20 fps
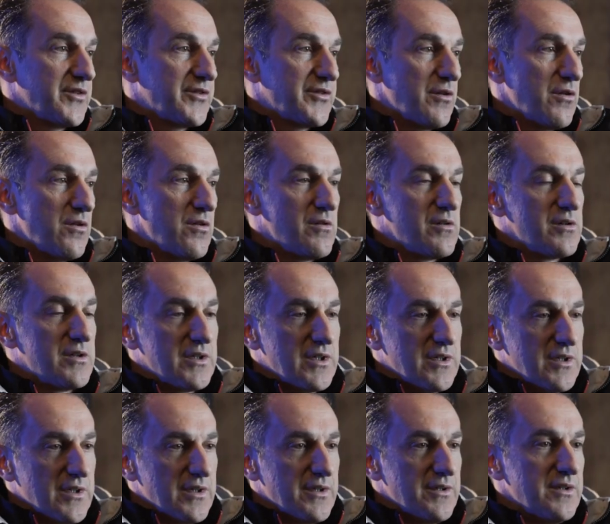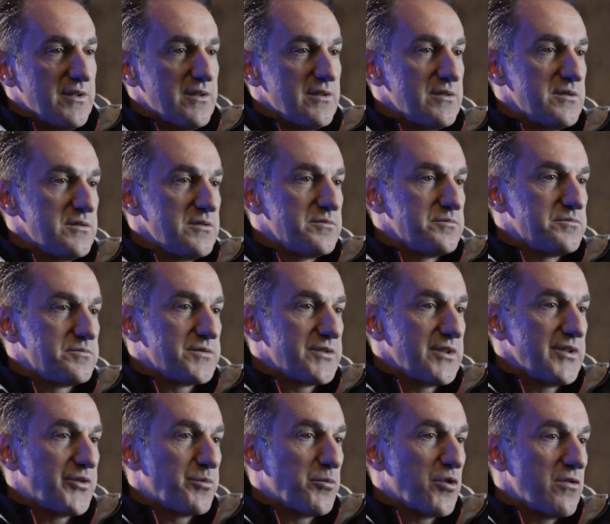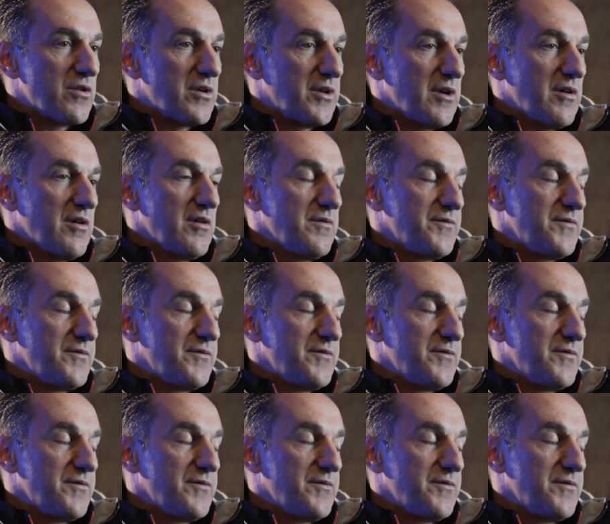So uh, it's more